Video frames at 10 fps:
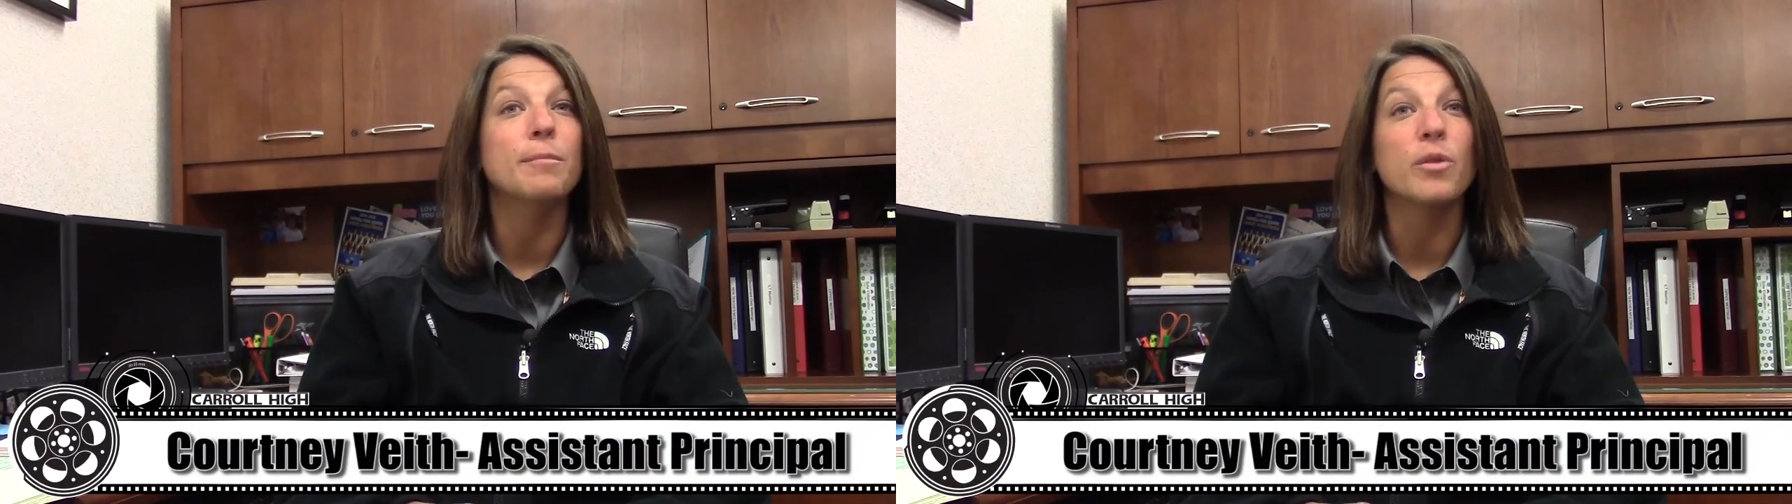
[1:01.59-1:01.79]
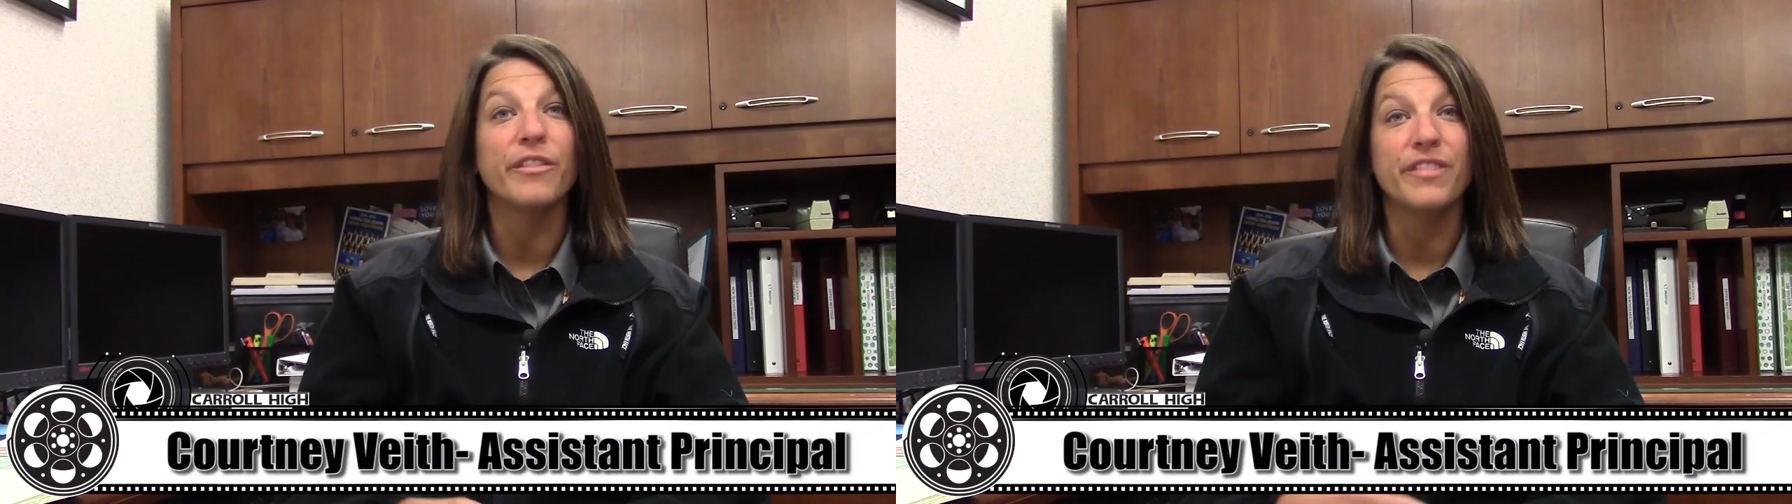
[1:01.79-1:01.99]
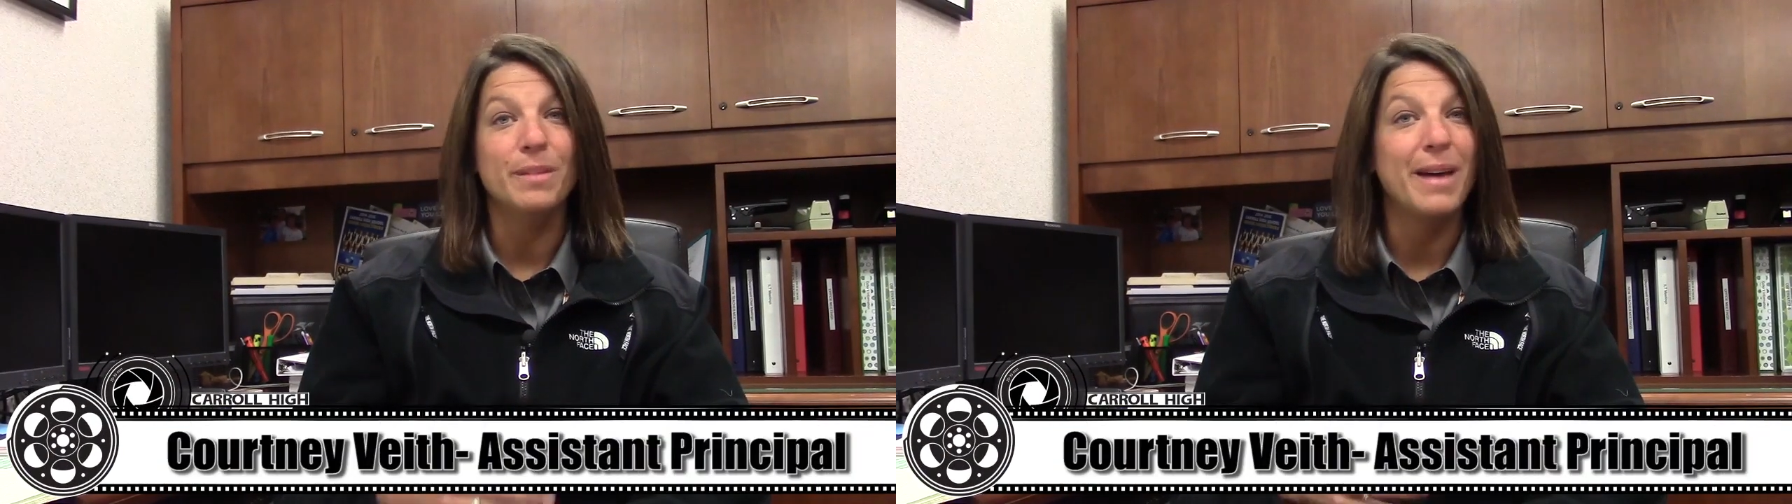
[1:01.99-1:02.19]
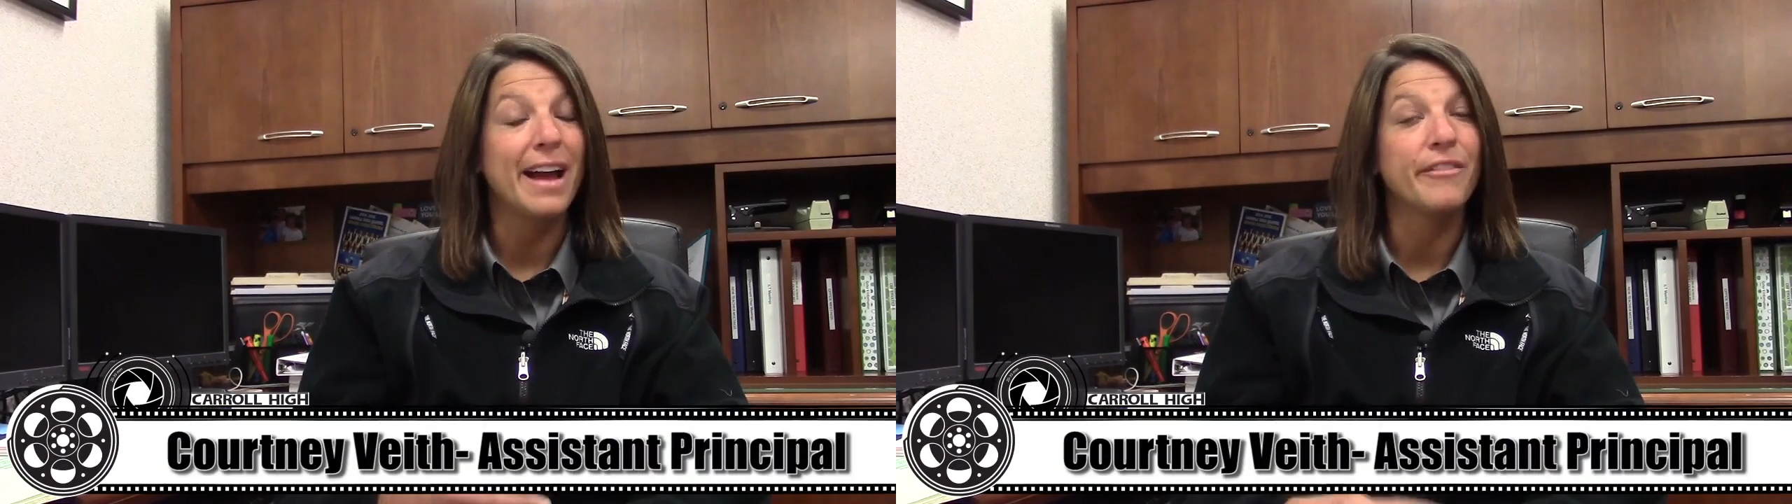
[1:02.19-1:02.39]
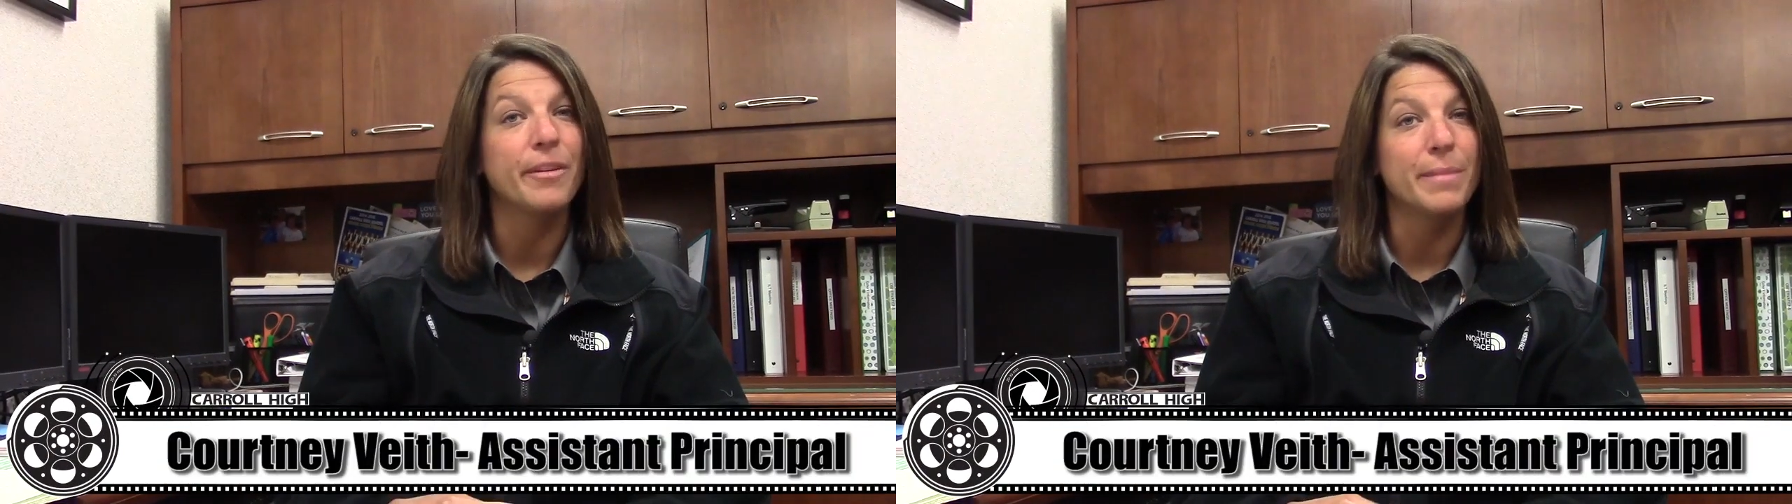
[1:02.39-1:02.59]
more
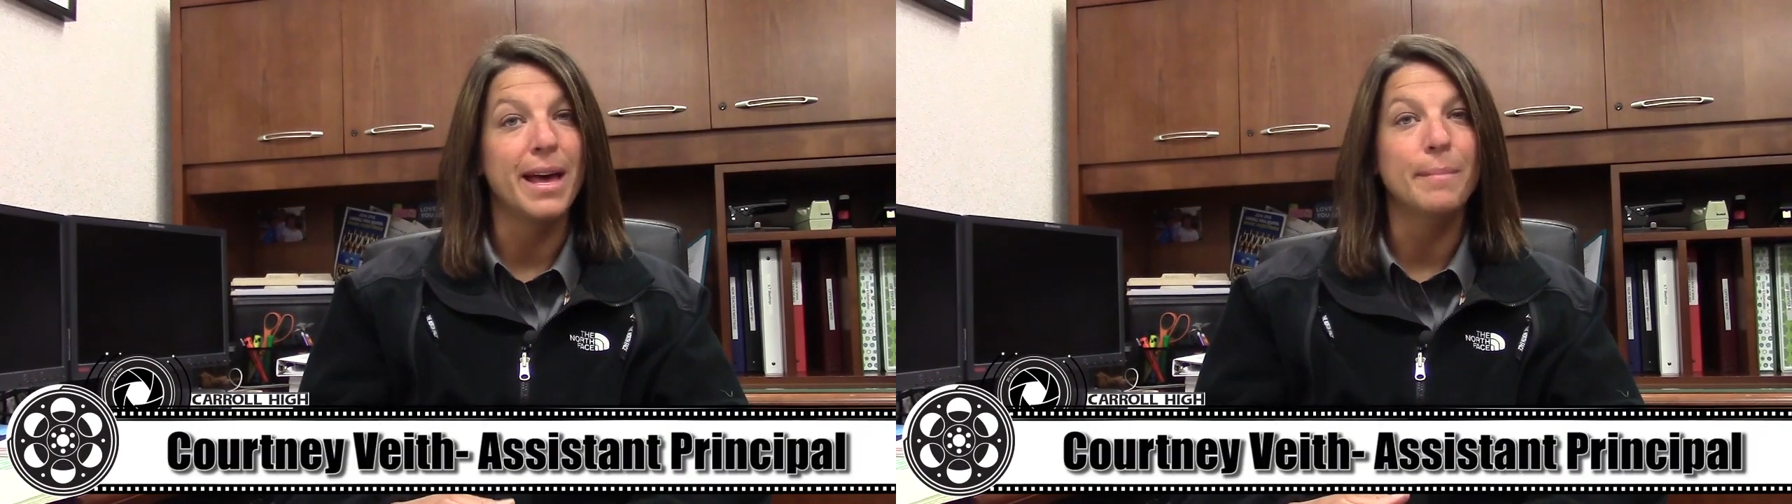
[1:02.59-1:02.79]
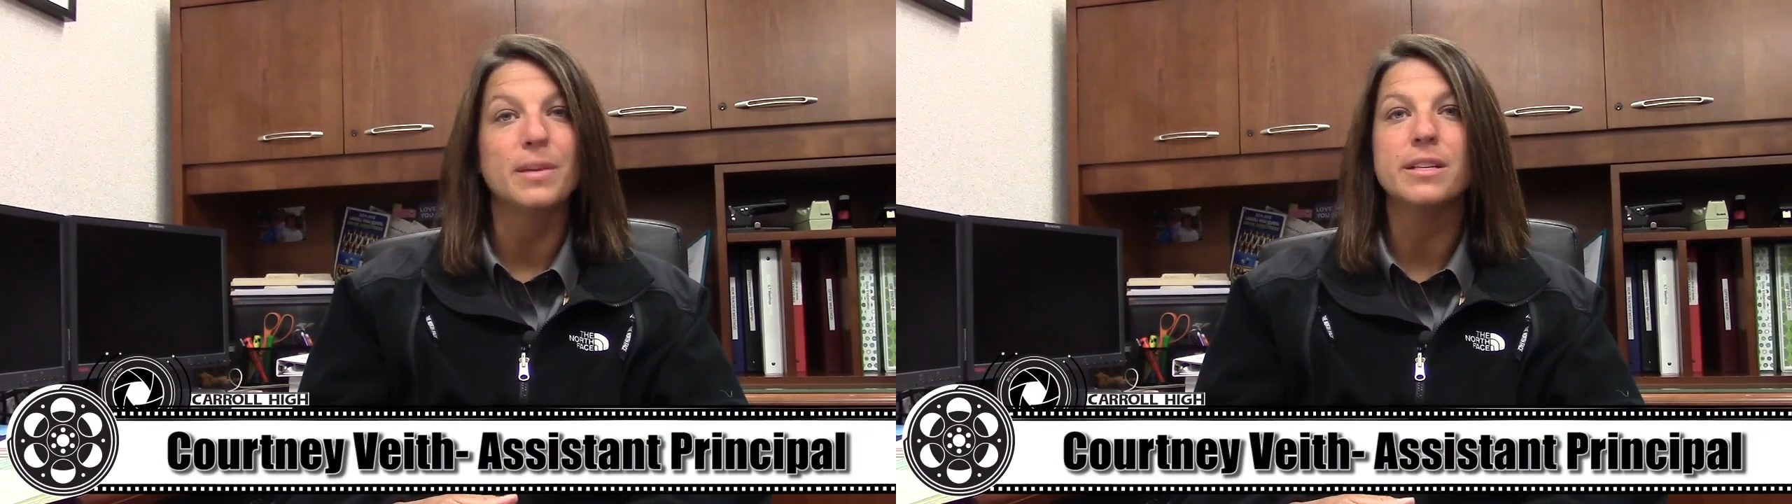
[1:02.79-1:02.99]
feedback from them.